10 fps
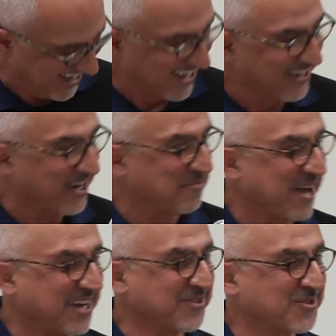Here I
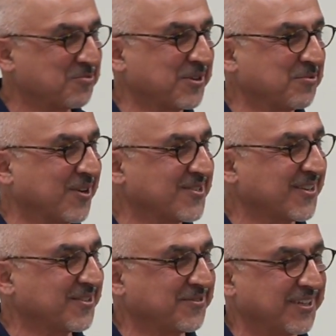managed to bring
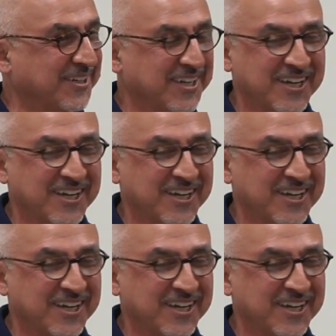myself in.